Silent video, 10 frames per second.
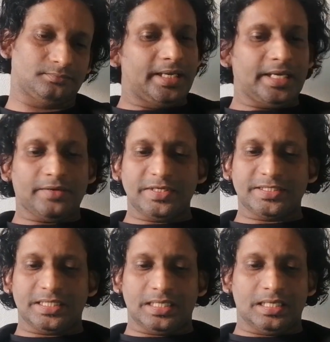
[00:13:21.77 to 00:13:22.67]
Here we
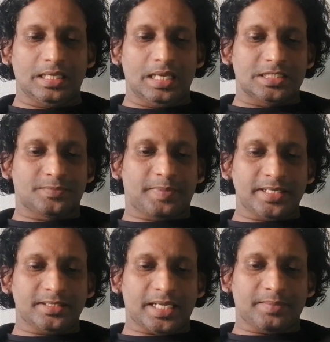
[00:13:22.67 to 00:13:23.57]
see
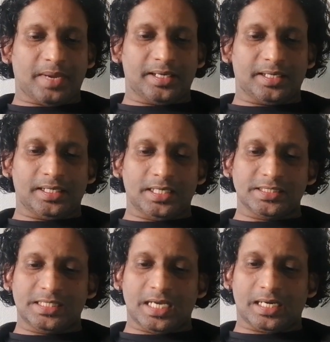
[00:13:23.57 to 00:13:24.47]
space-time and
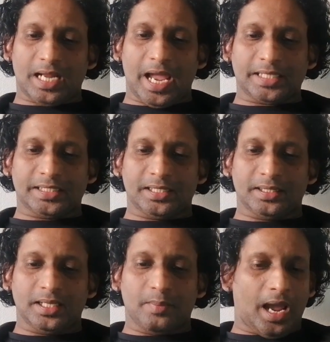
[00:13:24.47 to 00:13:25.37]
energy are acting